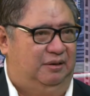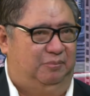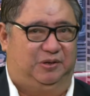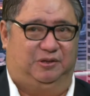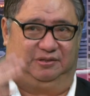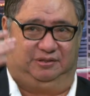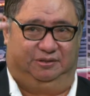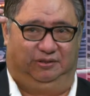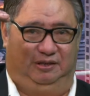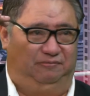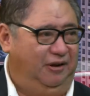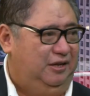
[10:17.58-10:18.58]
Because you're
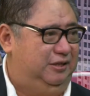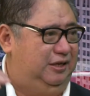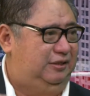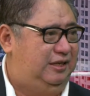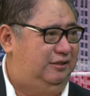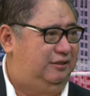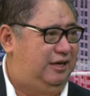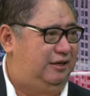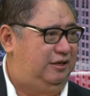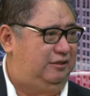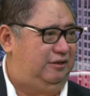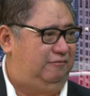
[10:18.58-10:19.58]
defending the
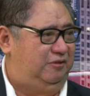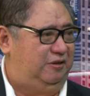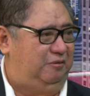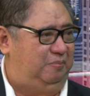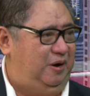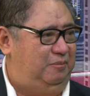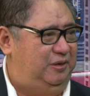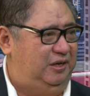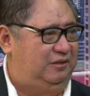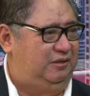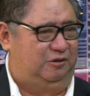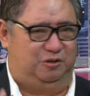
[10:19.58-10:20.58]
integrity of the republic,
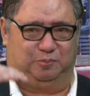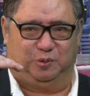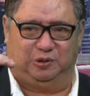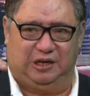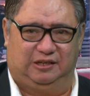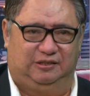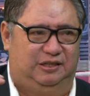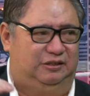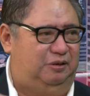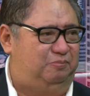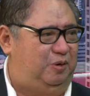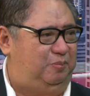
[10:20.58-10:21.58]
you're protecting
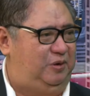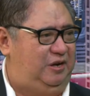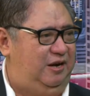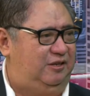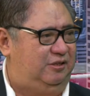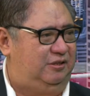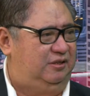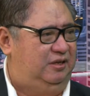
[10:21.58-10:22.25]
the population.